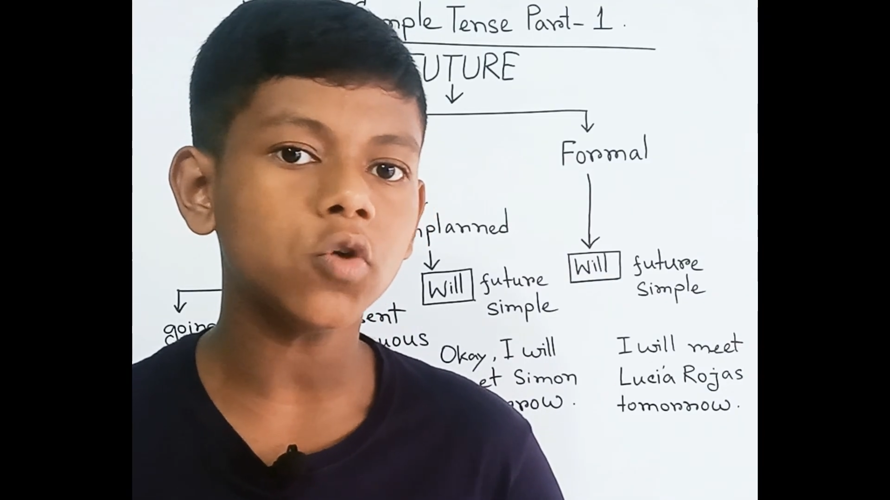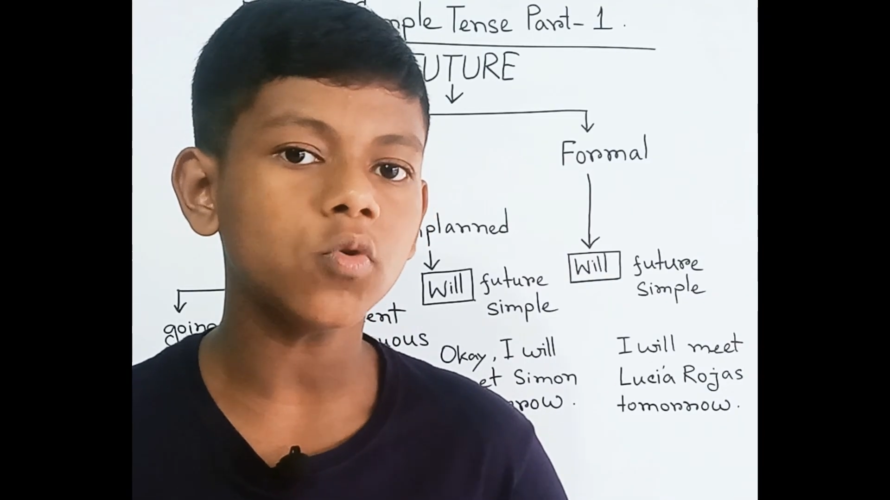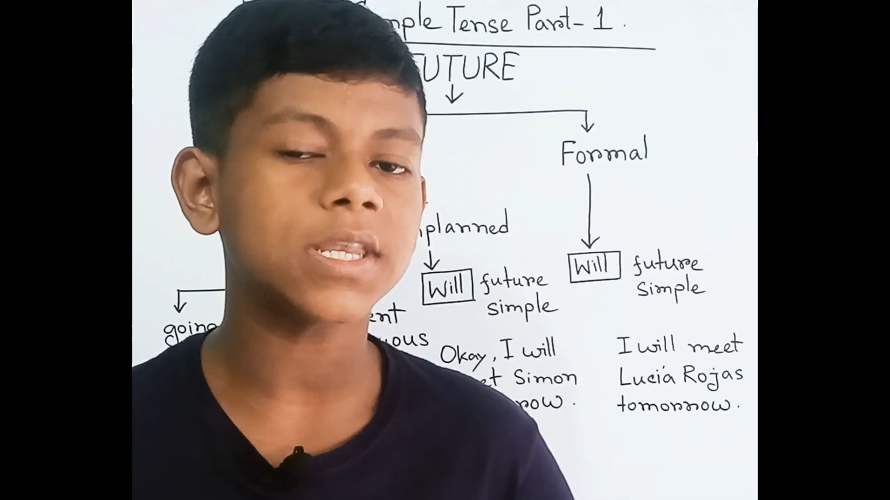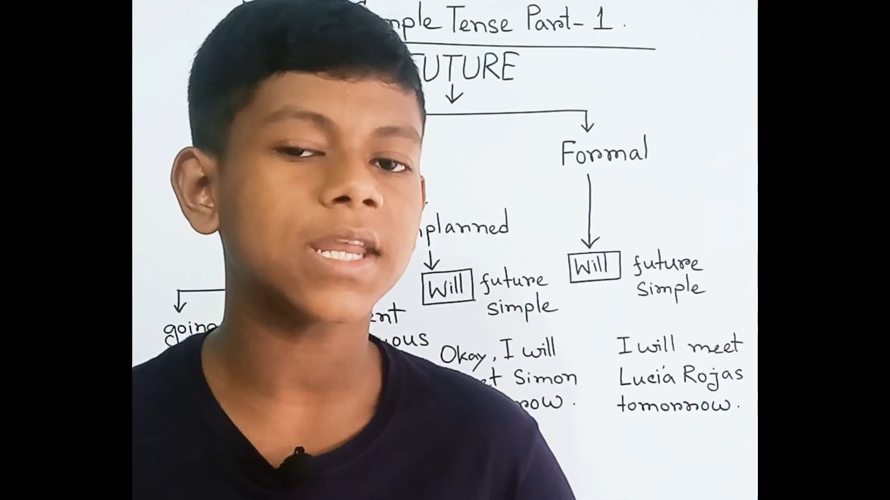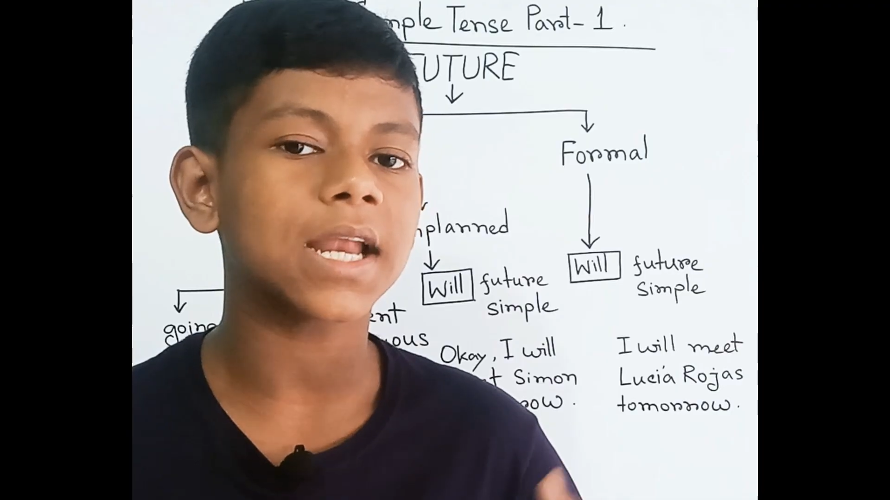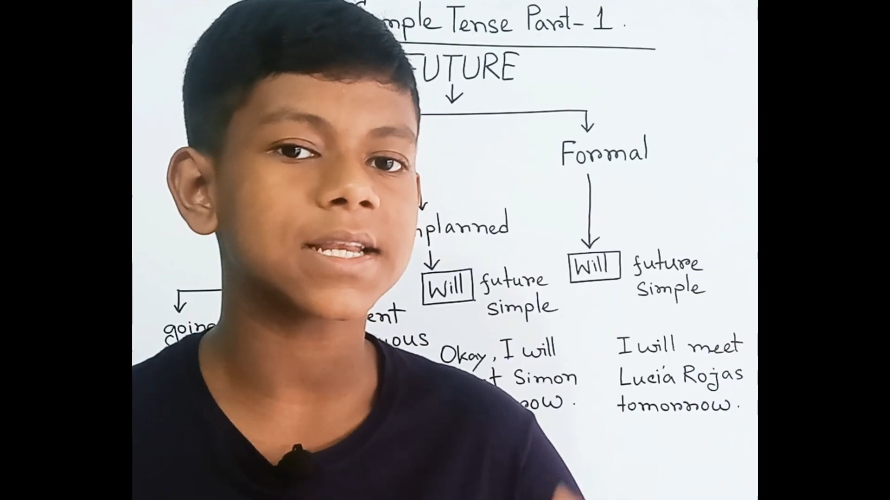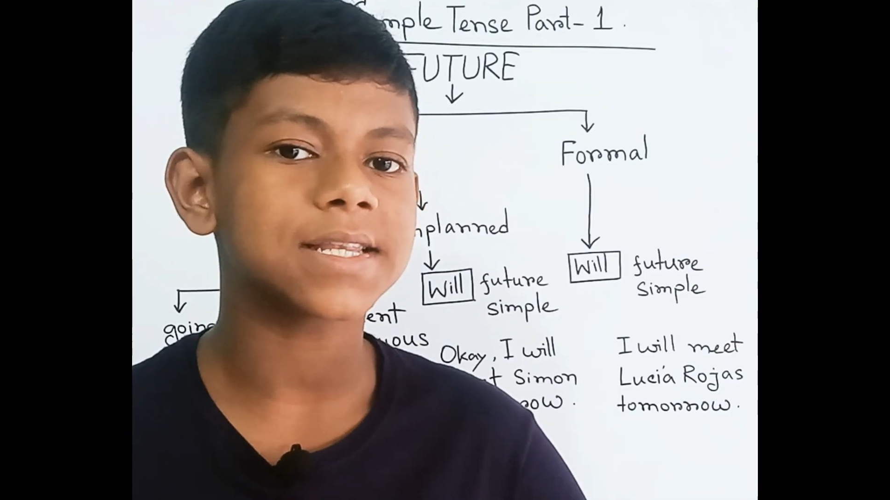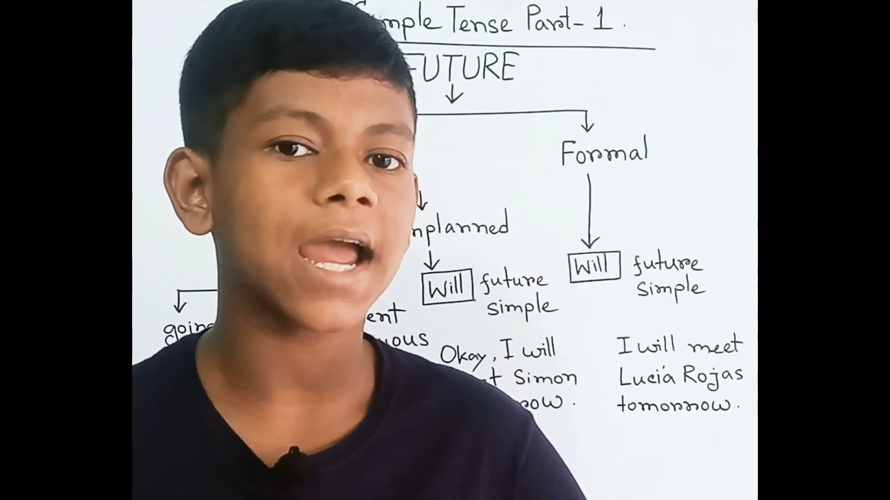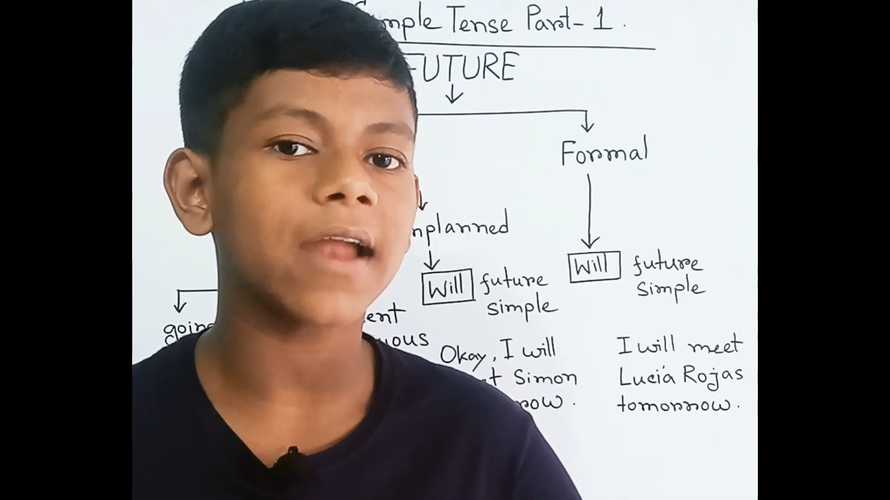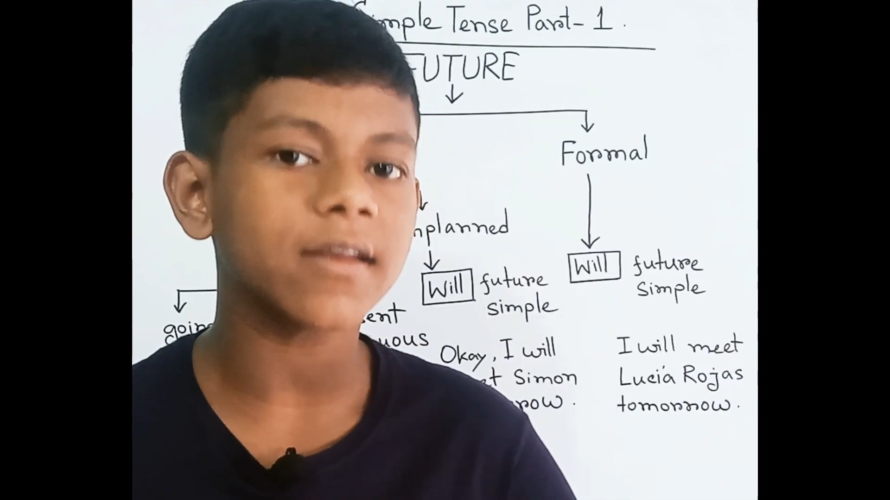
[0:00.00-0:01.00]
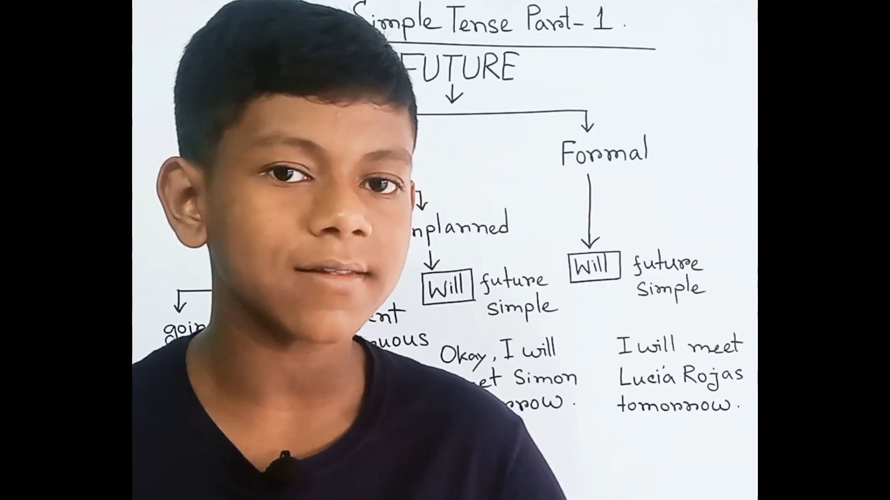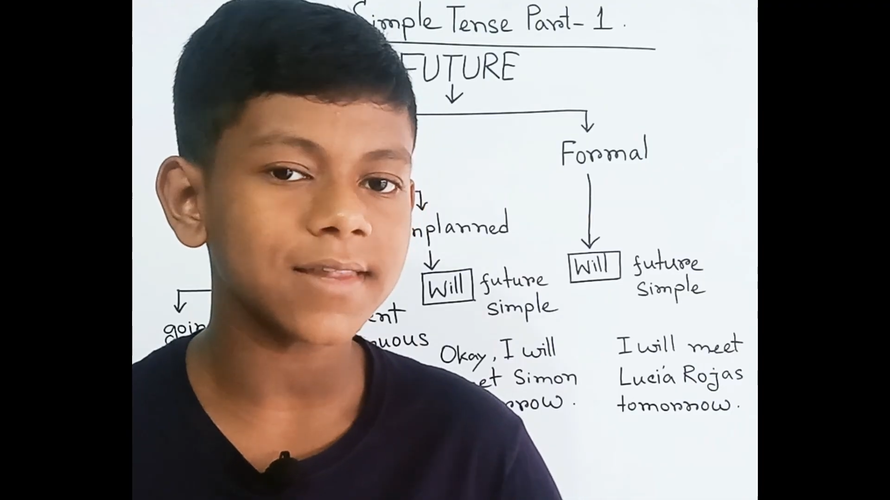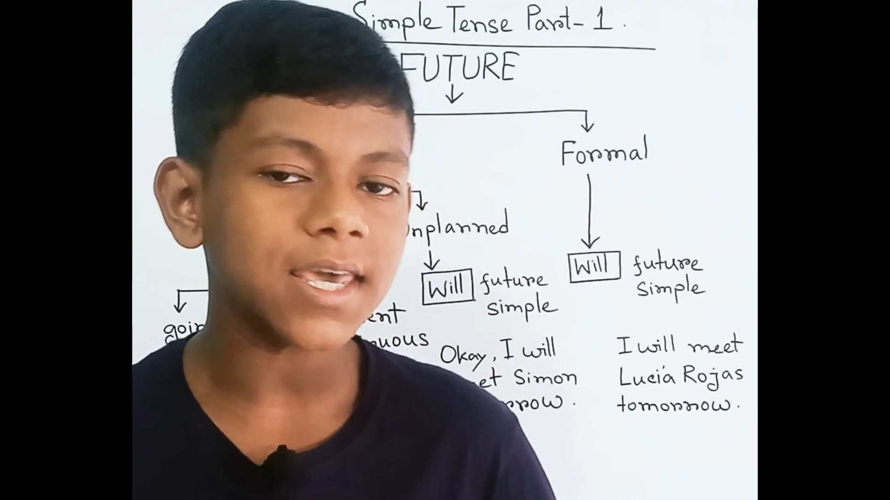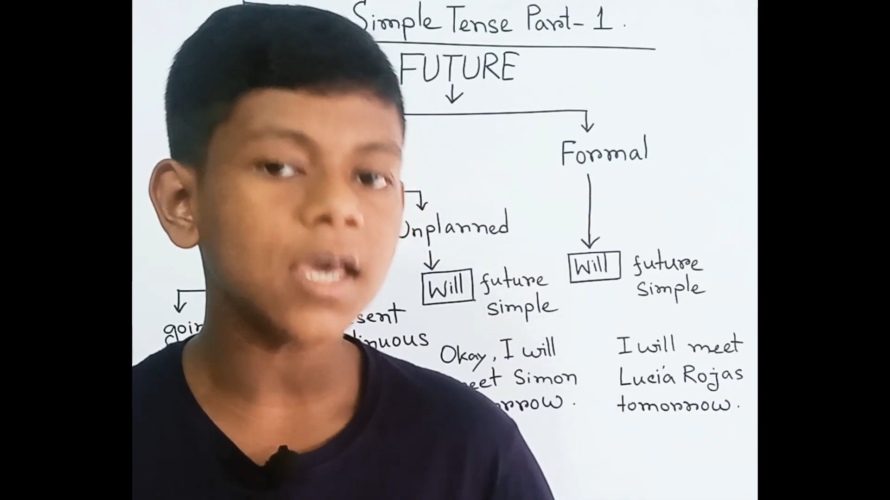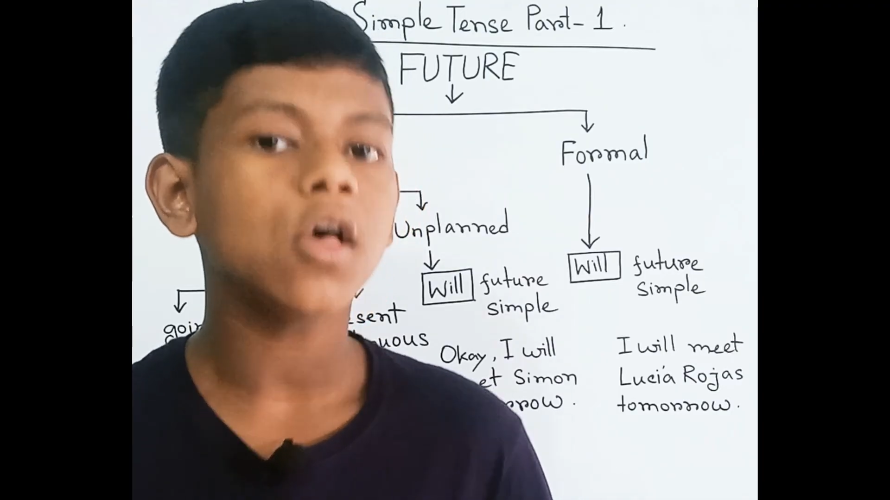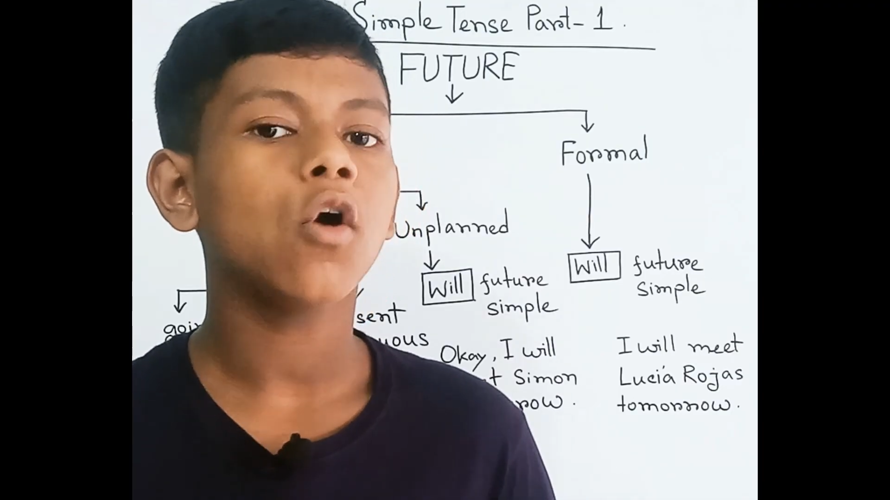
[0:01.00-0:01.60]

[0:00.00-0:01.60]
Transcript: directly